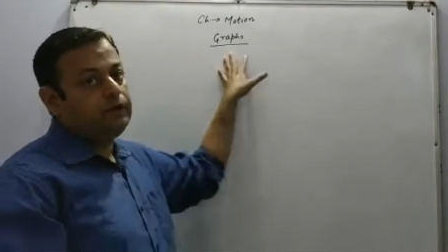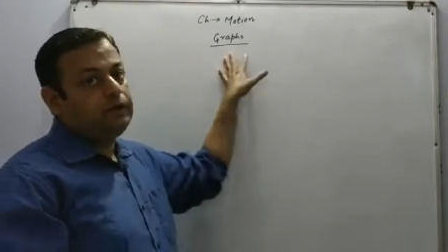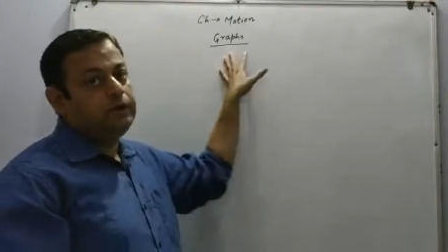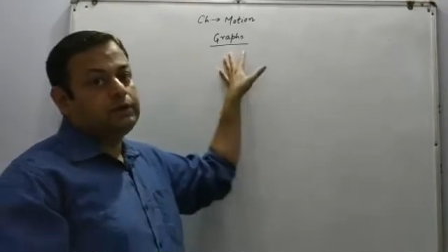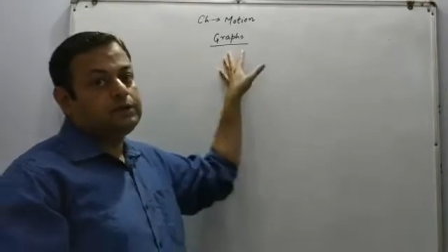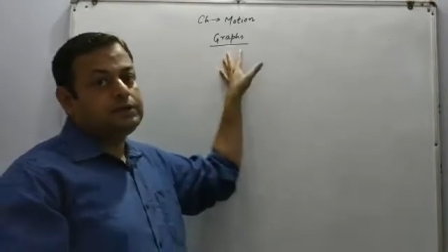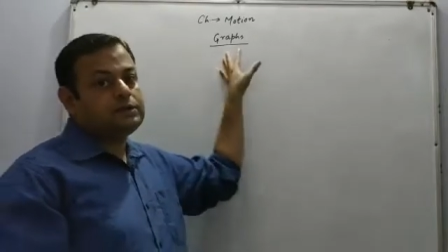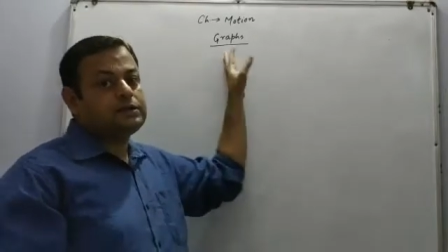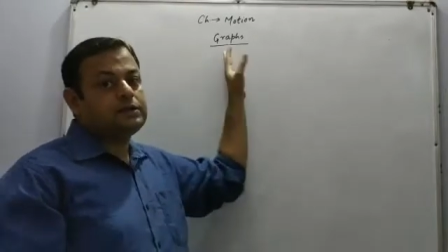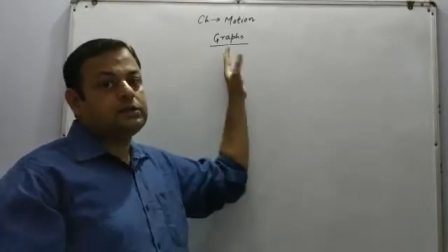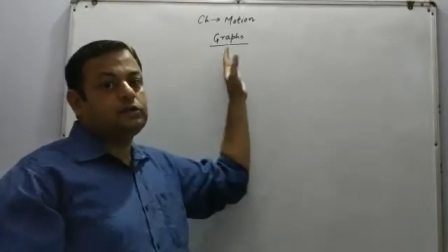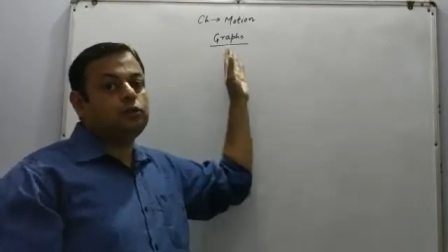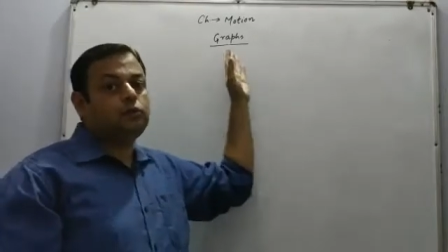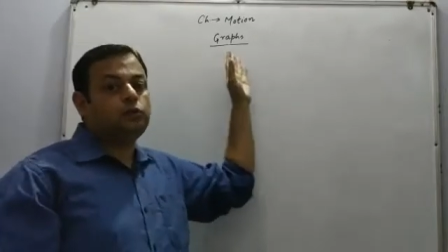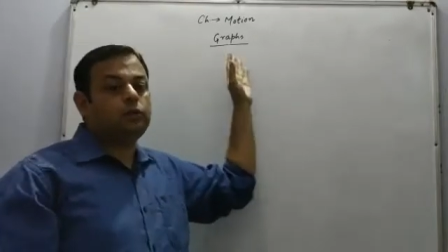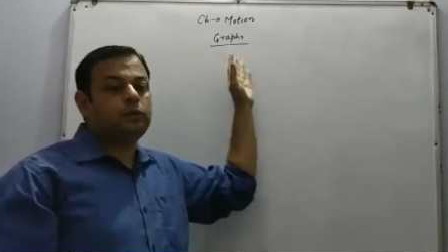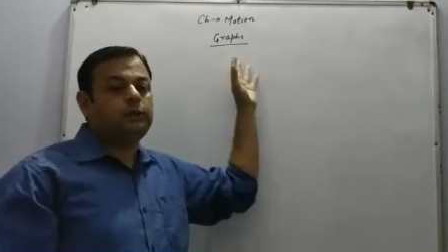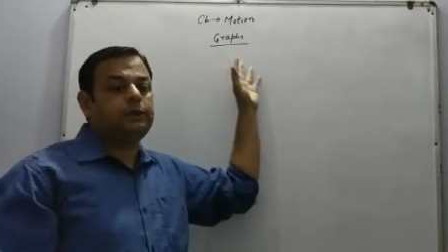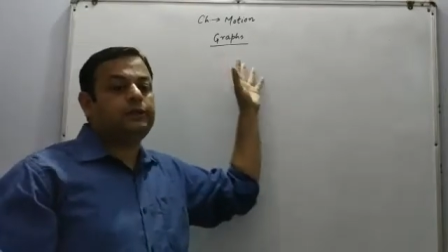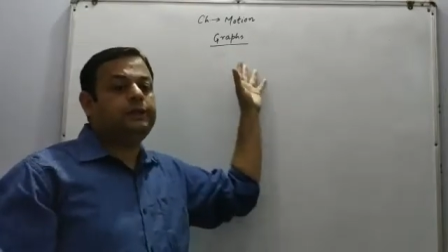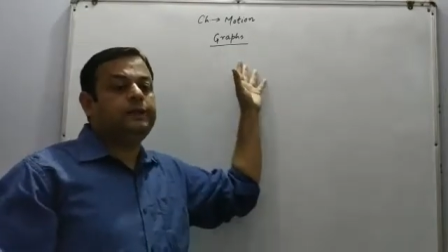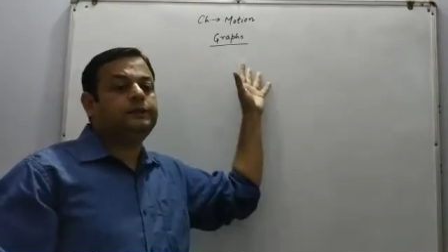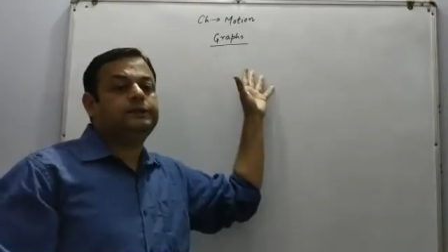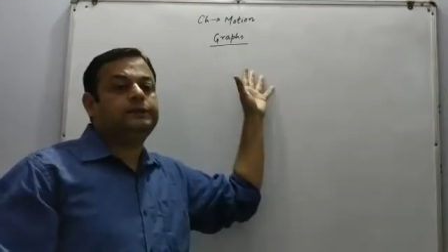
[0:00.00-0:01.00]
It is a
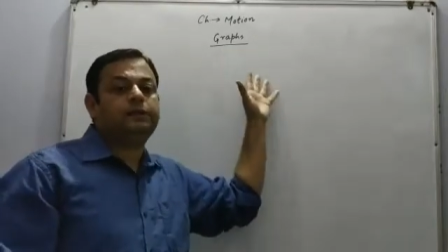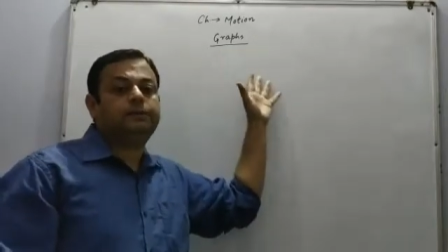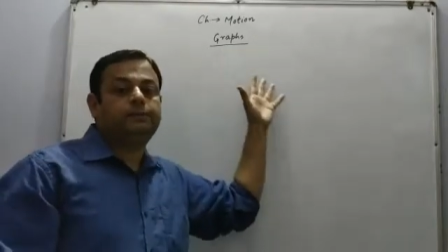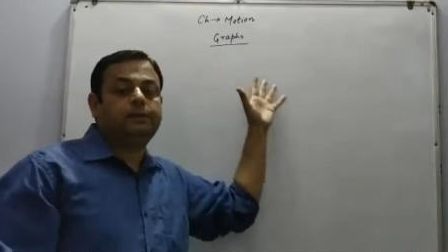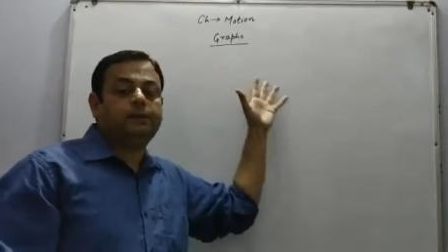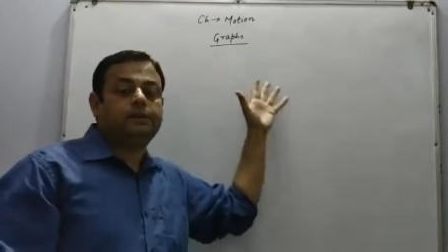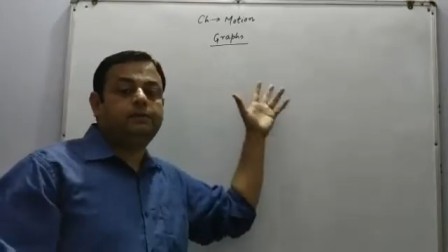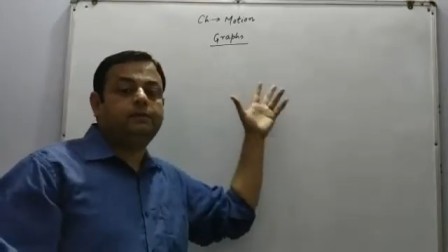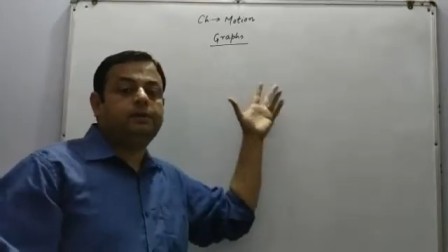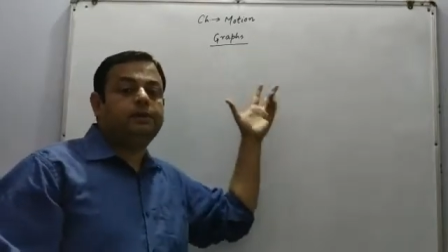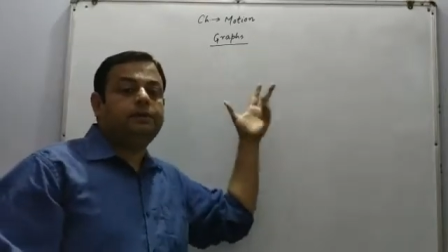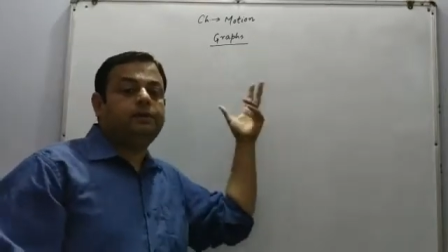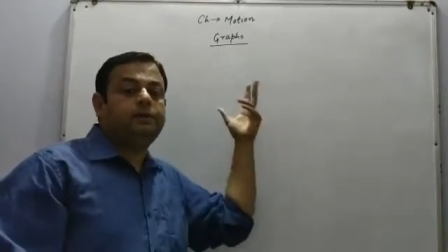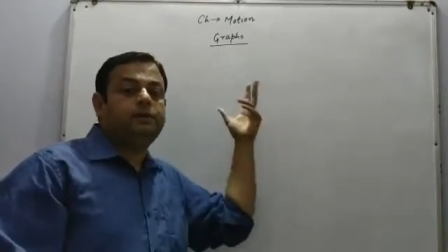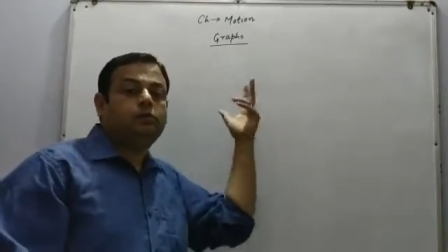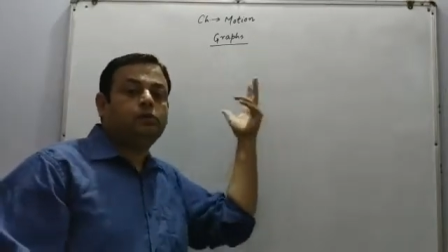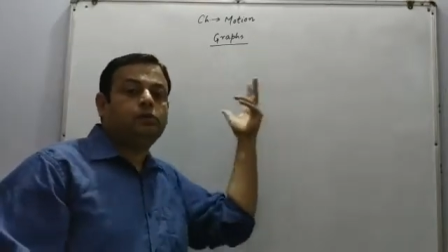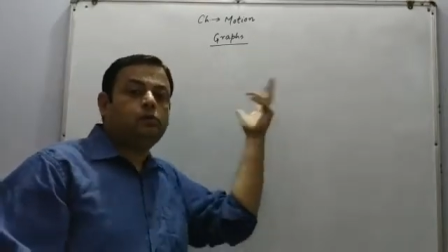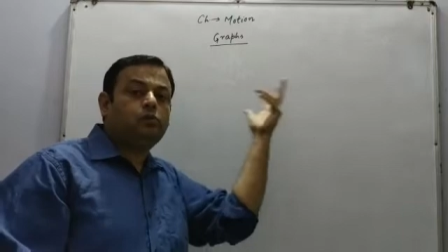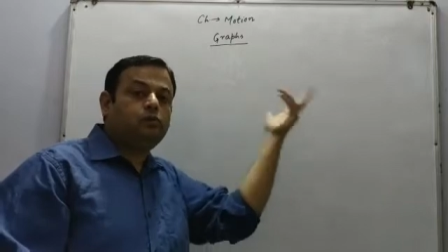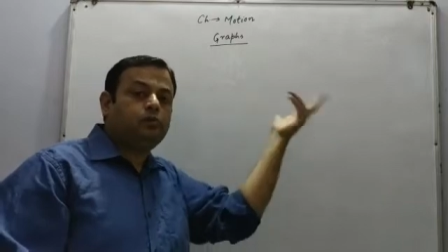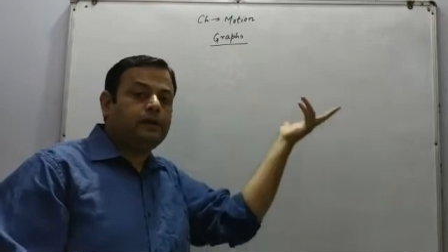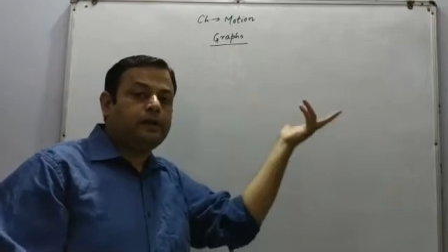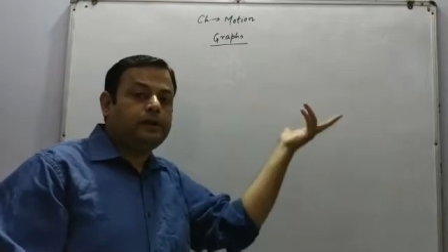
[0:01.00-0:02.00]
correlation between
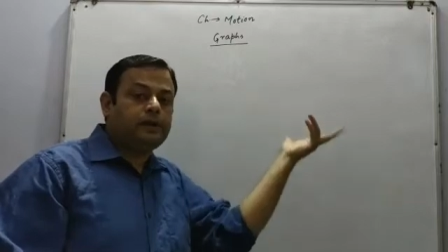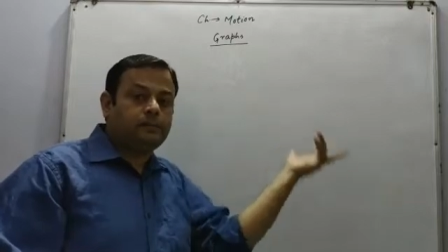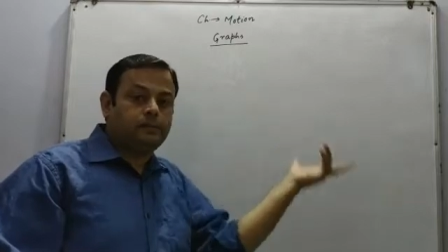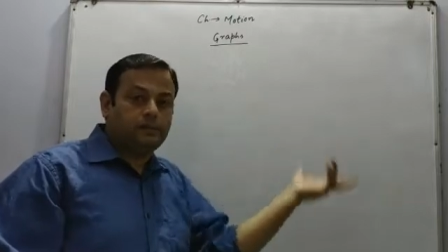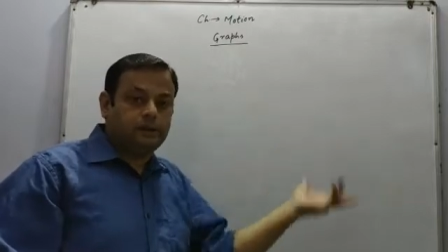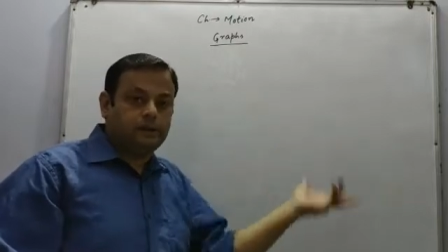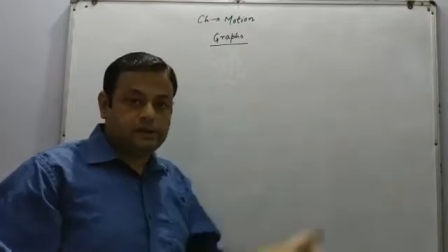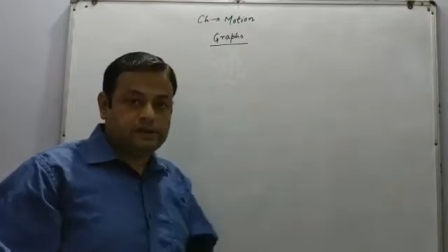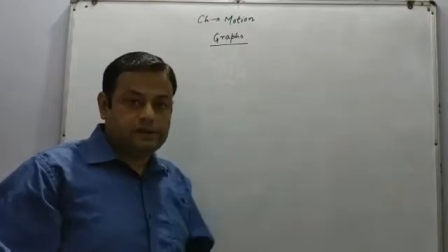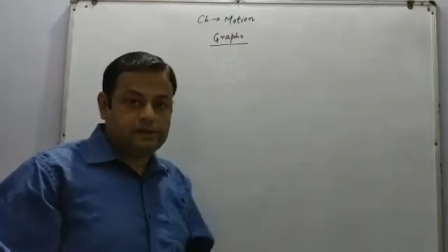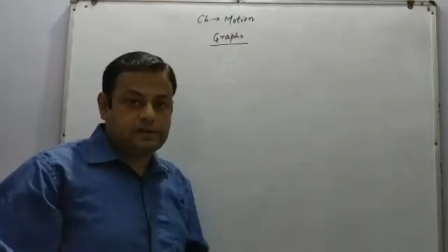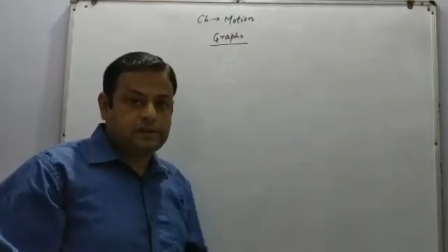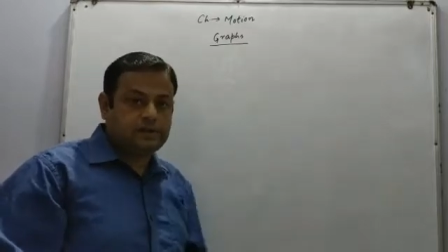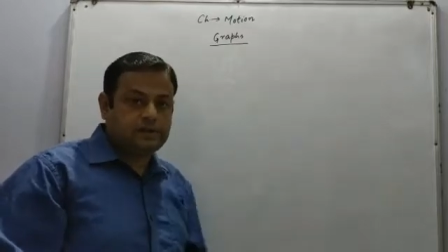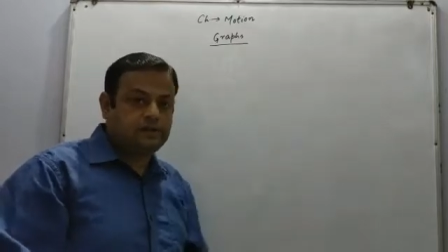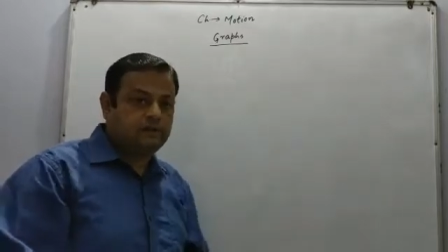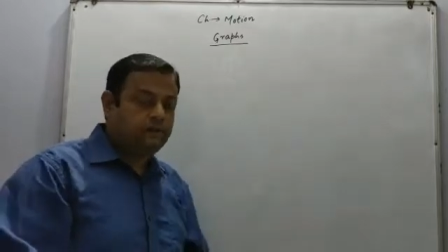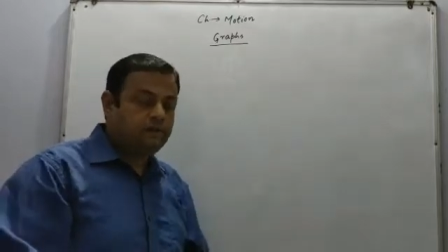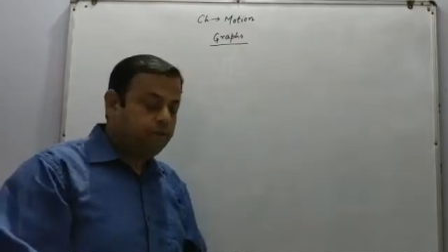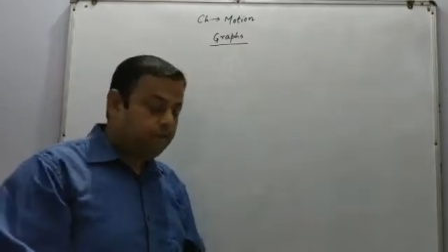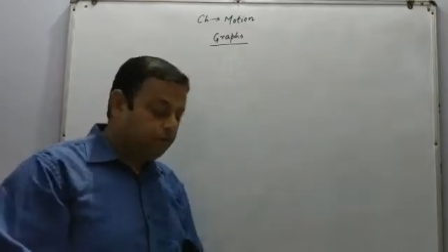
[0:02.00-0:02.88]
two variables.